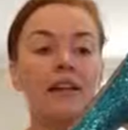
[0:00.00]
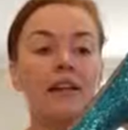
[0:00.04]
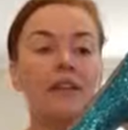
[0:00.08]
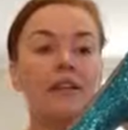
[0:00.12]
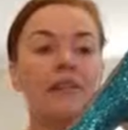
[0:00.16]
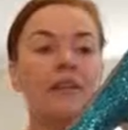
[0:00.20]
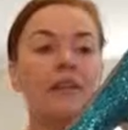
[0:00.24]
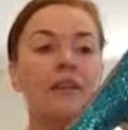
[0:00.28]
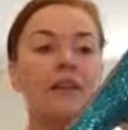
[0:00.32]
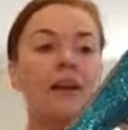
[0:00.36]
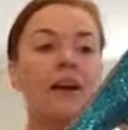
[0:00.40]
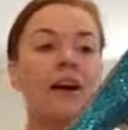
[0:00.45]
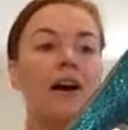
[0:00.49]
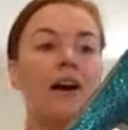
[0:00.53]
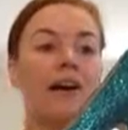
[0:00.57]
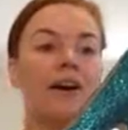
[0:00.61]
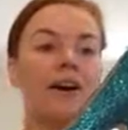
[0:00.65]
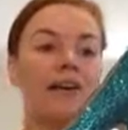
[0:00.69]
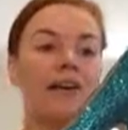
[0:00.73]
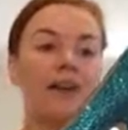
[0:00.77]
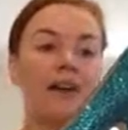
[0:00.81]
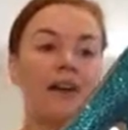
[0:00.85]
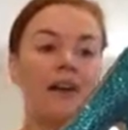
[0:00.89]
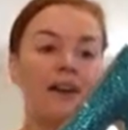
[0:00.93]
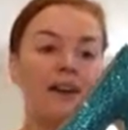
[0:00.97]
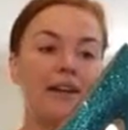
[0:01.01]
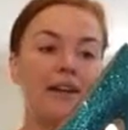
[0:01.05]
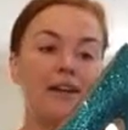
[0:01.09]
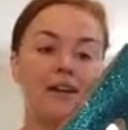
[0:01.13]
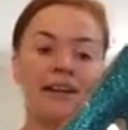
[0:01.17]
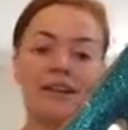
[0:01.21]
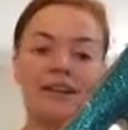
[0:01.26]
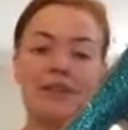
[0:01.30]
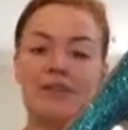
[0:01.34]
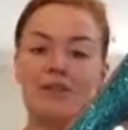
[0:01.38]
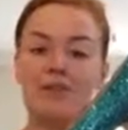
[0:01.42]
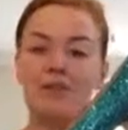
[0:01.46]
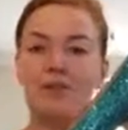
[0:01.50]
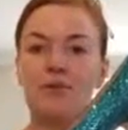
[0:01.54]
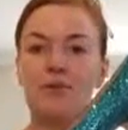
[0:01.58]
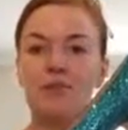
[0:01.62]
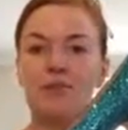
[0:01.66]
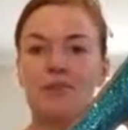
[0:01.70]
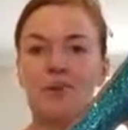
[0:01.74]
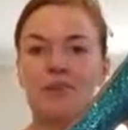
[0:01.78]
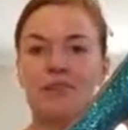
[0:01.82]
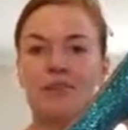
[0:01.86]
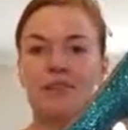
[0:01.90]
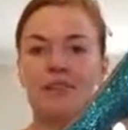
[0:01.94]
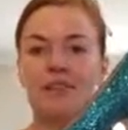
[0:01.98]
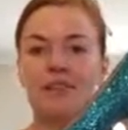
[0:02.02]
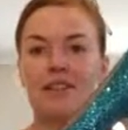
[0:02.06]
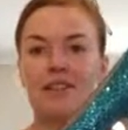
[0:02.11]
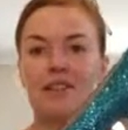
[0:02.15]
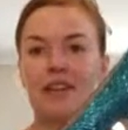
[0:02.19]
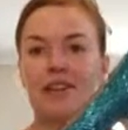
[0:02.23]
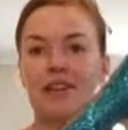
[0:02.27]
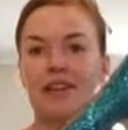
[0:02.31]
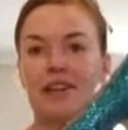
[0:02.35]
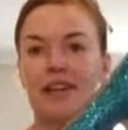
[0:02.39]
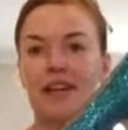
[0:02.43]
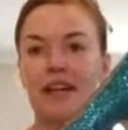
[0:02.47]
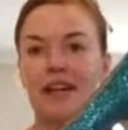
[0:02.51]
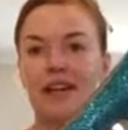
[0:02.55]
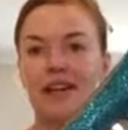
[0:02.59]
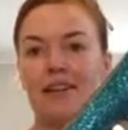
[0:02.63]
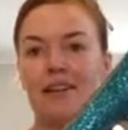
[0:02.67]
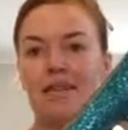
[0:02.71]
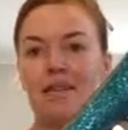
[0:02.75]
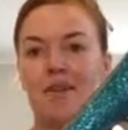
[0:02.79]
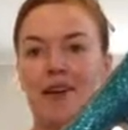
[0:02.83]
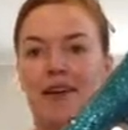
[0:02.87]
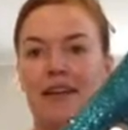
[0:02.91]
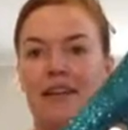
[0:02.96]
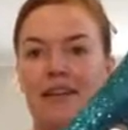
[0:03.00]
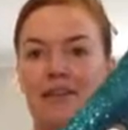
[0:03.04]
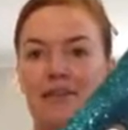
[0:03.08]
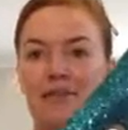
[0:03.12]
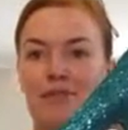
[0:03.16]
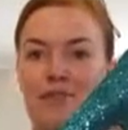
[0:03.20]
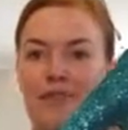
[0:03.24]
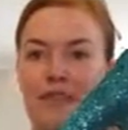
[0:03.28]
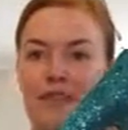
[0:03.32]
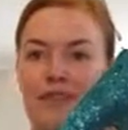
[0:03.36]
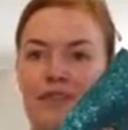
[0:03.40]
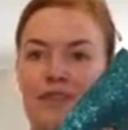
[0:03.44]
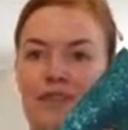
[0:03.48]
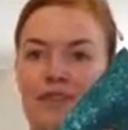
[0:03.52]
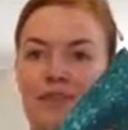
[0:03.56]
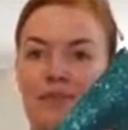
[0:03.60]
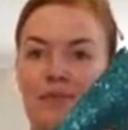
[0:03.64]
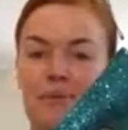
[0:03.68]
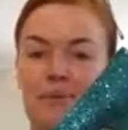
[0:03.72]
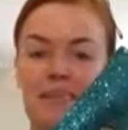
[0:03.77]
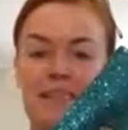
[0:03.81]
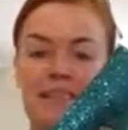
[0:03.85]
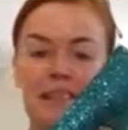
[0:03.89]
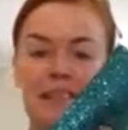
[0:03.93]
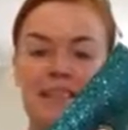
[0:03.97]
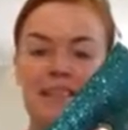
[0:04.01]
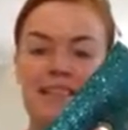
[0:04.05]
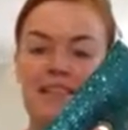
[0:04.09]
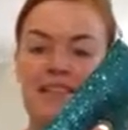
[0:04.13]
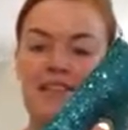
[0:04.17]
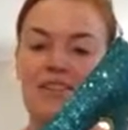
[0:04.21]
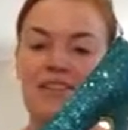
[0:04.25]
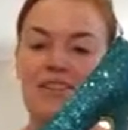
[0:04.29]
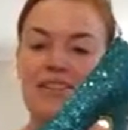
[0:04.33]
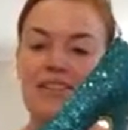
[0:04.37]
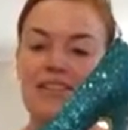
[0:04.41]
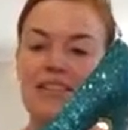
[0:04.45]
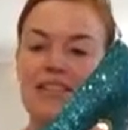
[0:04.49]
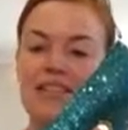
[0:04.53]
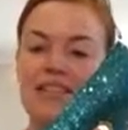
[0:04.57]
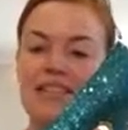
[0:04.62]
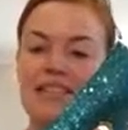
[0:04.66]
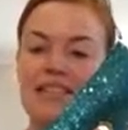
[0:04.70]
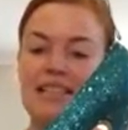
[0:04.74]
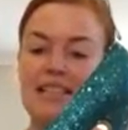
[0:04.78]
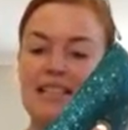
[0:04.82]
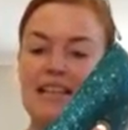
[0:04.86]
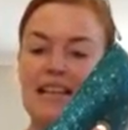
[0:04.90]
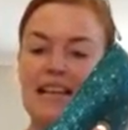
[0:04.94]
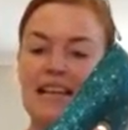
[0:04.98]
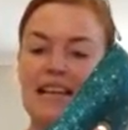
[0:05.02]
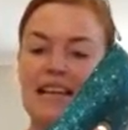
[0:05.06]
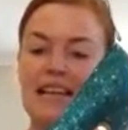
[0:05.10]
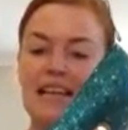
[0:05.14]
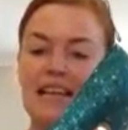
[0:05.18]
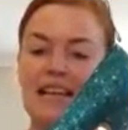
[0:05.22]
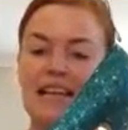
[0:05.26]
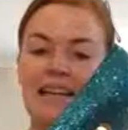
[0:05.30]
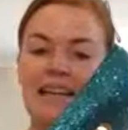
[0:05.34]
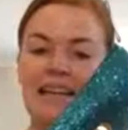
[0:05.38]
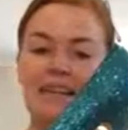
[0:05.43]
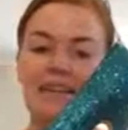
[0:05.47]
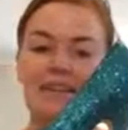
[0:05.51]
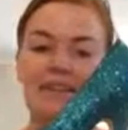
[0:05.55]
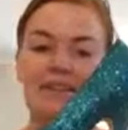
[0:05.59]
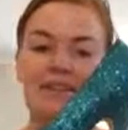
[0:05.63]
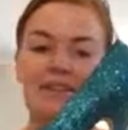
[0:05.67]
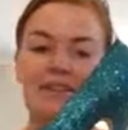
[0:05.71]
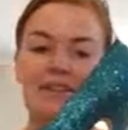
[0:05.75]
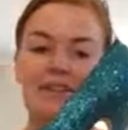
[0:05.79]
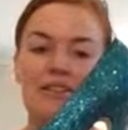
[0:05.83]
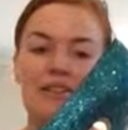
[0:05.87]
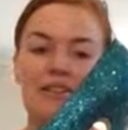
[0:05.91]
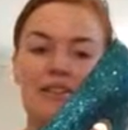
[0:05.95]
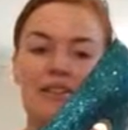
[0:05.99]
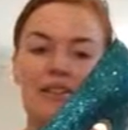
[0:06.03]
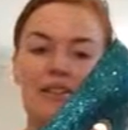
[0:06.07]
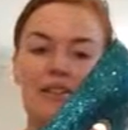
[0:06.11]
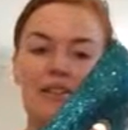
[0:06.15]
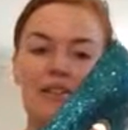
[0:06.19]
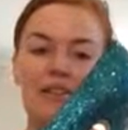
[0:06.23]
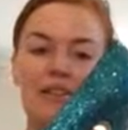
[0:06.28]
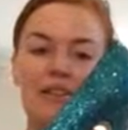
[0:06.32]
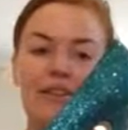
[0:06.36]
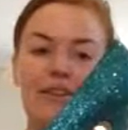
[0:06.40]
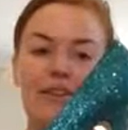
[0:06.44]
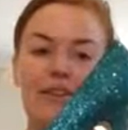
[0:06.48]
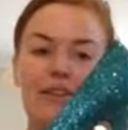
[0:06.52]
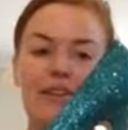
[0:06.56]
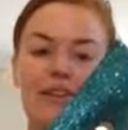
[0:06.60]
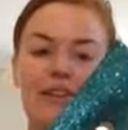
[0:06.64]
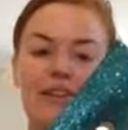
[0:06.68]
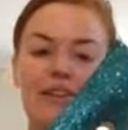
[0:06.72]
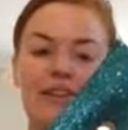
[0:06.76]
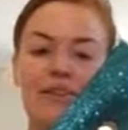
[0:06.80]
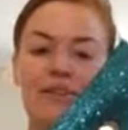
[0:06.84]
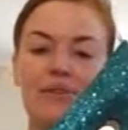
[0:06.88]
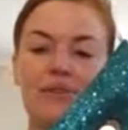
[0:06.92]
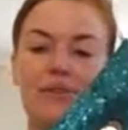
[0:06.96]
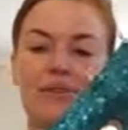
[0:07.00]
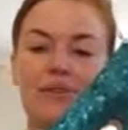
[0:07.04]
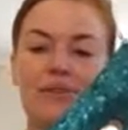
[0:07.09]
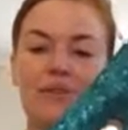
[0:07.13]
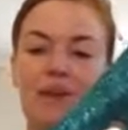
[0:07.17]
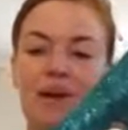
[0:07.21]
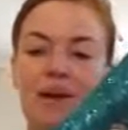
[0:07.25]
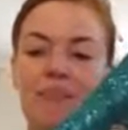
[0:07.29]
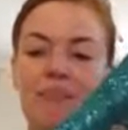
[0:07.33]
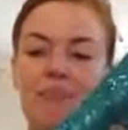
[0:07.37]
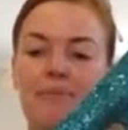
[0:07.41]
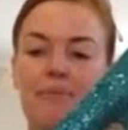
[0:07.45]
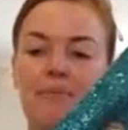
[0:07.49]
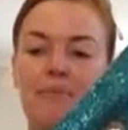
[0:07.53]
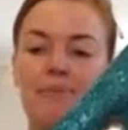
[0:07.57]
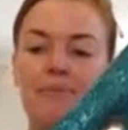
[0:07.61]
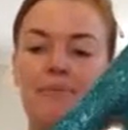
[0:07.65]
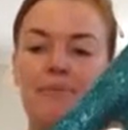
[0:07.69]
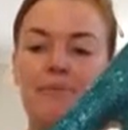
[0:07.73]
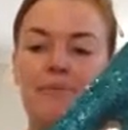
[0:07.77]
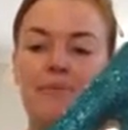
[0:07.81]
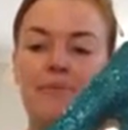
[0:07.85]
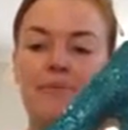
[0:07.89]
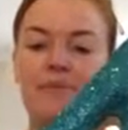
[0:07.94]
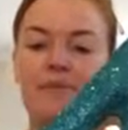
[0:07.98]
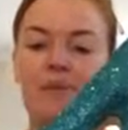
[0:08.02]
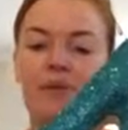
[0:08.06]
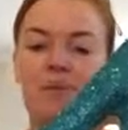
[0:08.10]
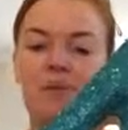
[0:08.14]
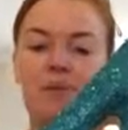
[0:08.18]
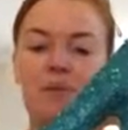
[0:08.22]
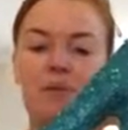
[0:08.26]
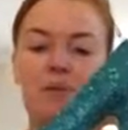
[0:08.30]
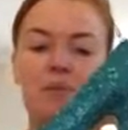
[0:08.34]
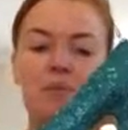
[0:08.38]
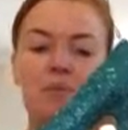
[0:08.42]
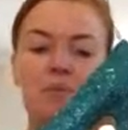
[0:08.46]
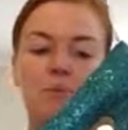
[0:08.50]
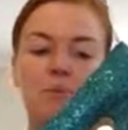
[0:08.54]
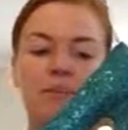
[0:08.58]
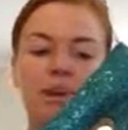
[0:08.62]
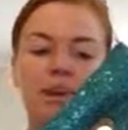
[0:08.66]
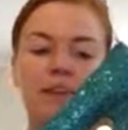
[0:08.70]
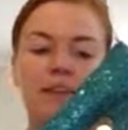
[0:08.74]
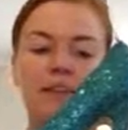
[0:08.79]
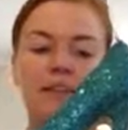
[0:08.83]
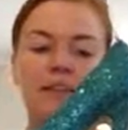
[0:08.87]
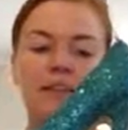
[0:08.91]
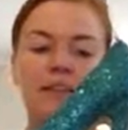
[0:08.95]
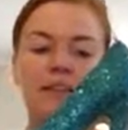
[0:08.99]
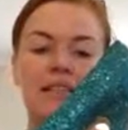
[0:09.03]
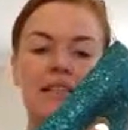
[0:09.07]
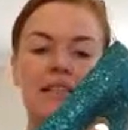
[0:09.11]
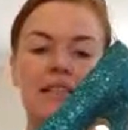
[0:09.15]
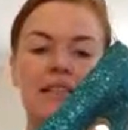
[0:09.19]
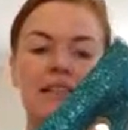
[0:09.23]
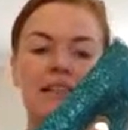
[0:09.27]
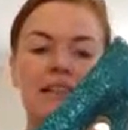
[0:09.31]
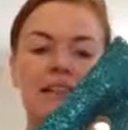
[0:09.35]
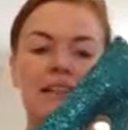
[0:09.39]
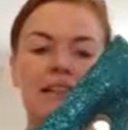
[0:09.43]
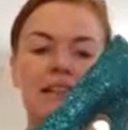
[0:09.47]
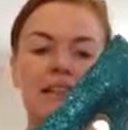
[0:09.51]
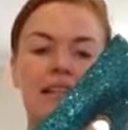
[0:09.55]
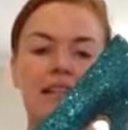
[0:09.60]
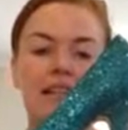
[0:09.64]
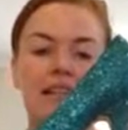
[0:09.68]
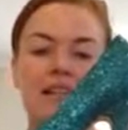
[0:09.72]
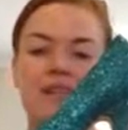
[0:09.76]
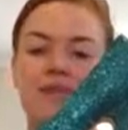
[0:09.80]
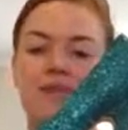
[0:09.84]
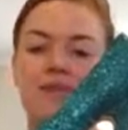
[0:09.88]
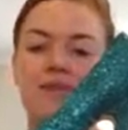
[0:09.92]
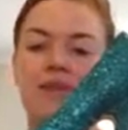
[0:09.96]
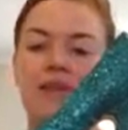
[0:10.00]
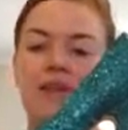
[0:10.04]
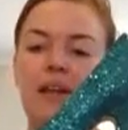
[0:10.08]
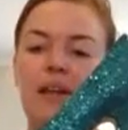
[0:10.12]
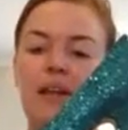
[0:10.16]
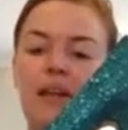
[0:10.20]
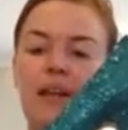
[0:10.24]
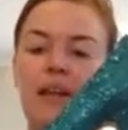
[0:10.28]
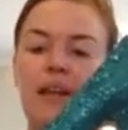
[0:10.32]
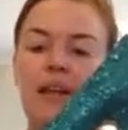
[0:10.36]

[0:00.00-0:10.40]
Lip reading: if you like. I sort of wanted to create quite an effect with these, as you can see. So I used multiple colours to get sort of like